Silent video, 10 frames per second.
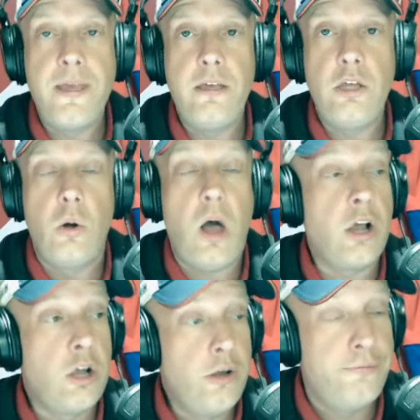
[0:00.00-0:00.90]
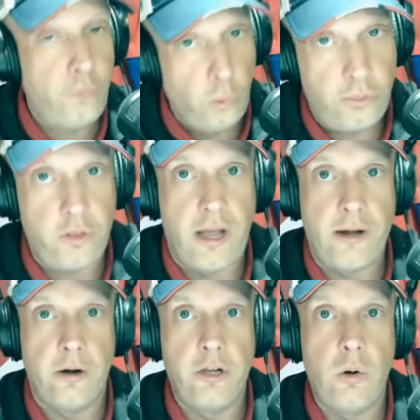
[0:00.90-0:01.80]
be you know a good fourth
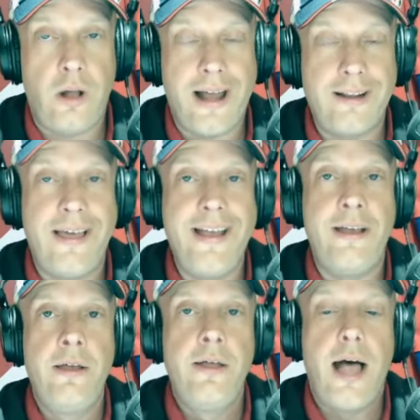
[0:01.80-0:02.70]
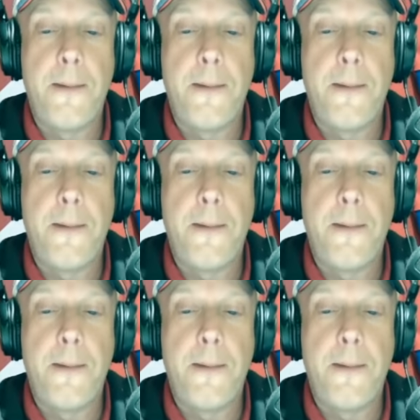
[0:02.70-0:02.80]
liner, you know, kind of like